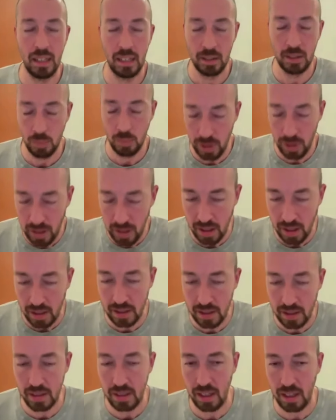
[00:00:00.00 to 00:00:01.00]
is with
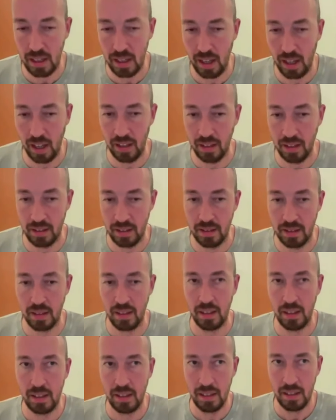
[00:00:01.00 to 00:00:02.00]
us, and
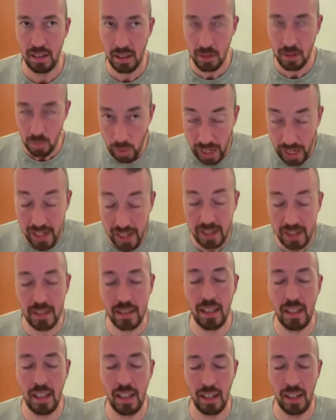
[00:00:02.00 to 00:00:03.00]
in
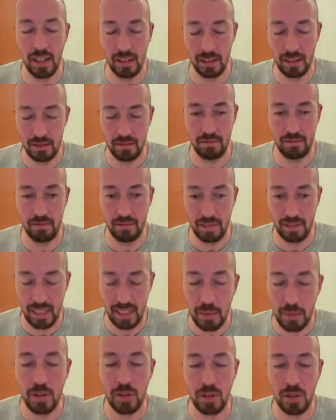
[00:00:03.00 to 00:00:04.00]
ways that
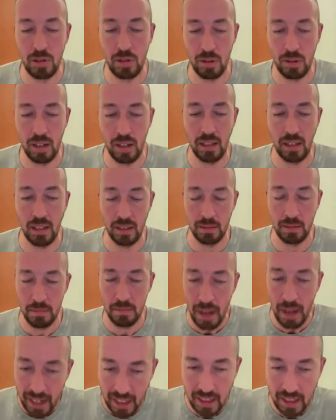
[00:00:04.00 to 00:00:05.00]
demonstrate His
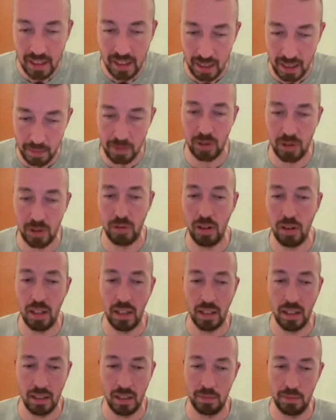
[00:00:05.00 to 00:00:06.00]
might and
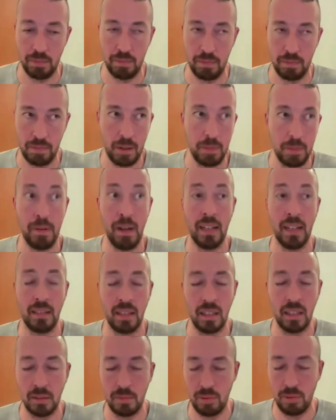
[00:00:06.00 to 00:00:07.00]
demonstrate His
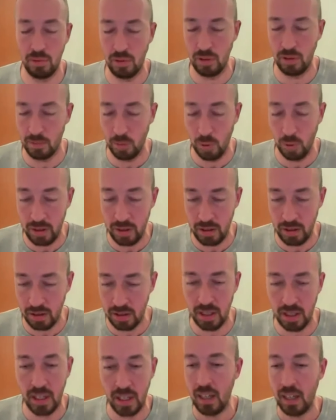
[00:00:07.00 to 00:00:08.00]
capacity to perform
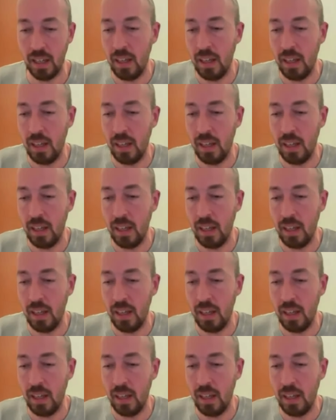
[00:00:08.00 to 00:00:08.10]
wonders.